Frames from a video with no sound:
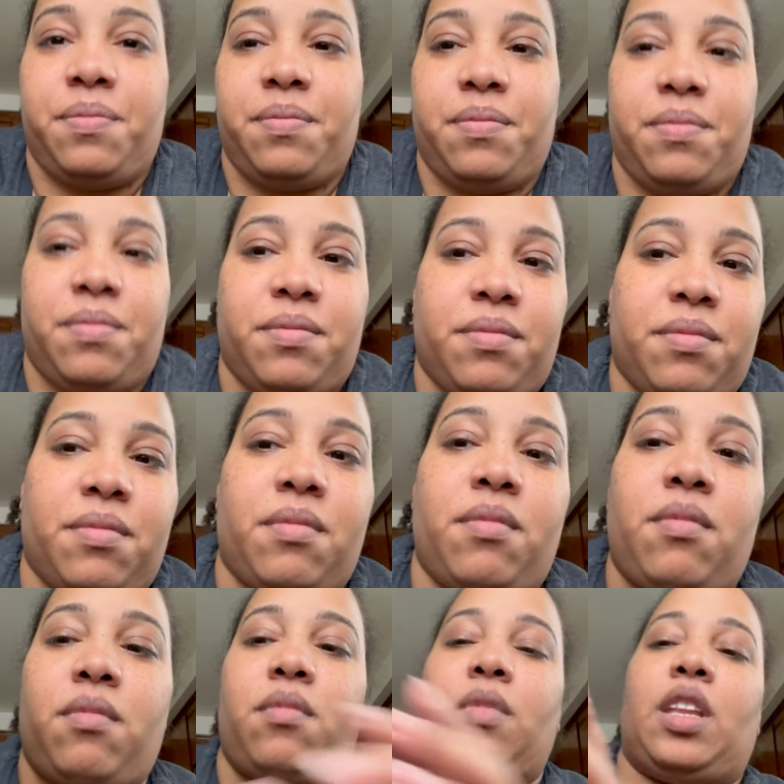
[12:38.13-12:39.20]
come over here.
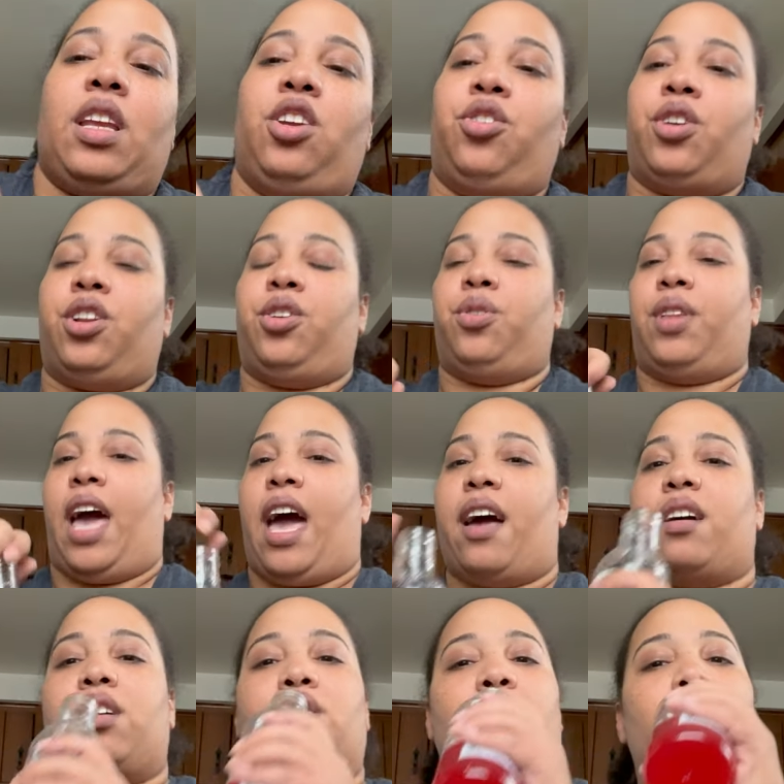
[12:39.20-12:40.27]
You can do that.
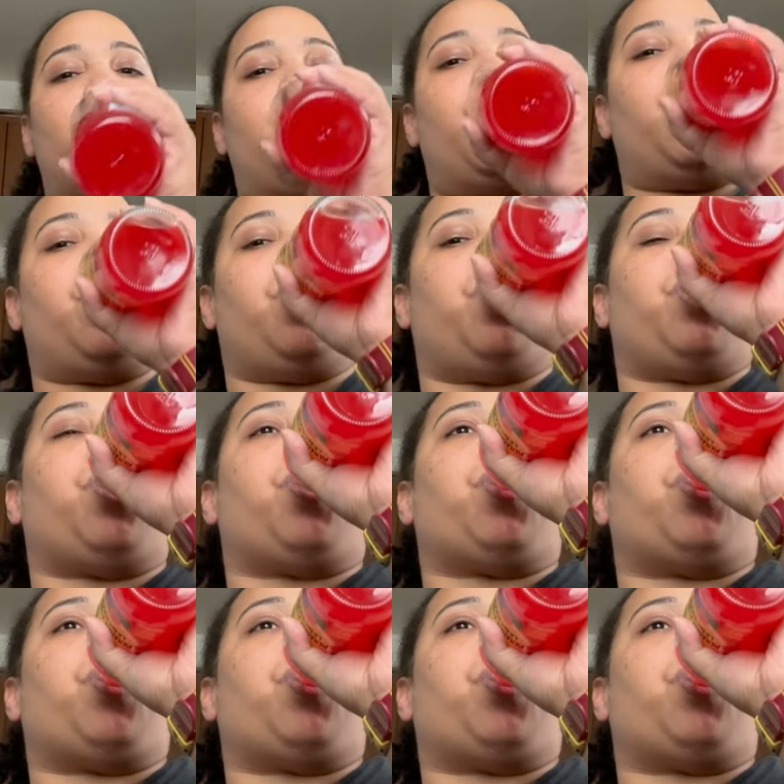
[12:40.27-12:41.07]
I can do that.